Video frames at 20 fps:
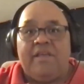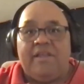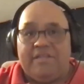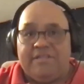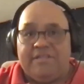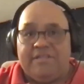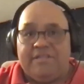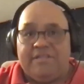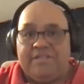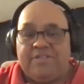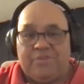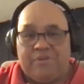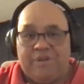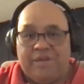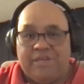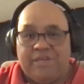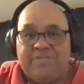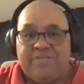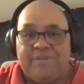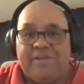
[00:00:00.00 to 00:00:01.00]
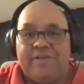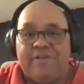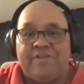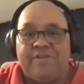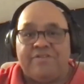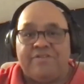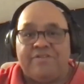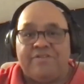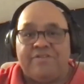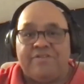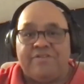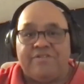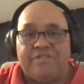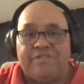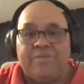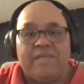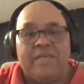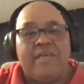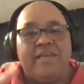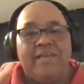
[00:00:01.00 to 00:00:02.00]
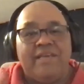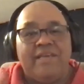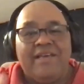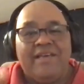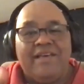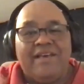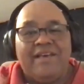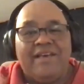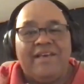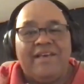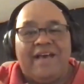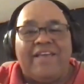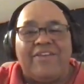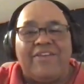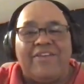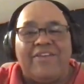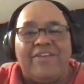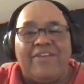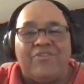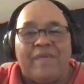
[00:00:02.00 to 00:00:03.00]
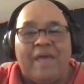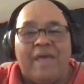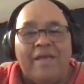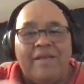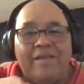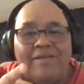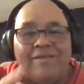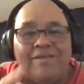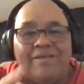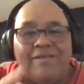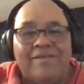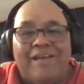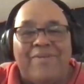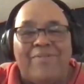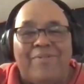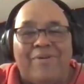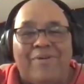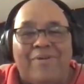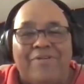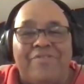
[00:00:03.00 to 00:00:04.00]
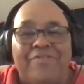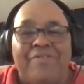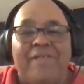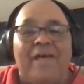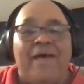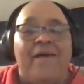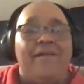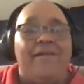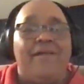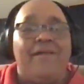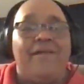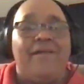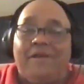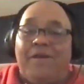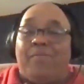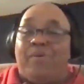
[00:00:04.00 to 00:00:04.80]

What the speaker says: And I saw some great speakers. And I was like, I can do that. I want to do that.